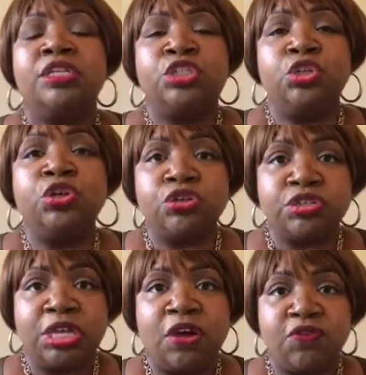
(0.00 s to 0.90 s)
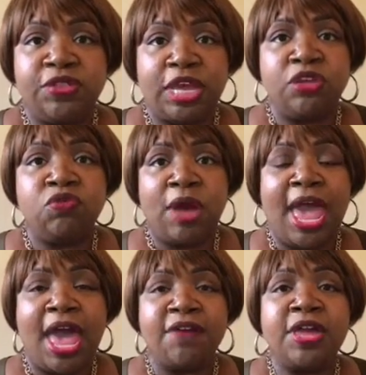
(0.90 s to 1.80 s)
to yourself that you
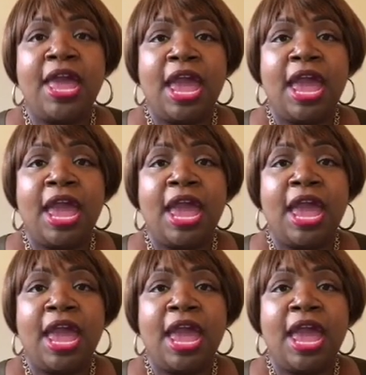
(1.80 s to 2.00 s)
have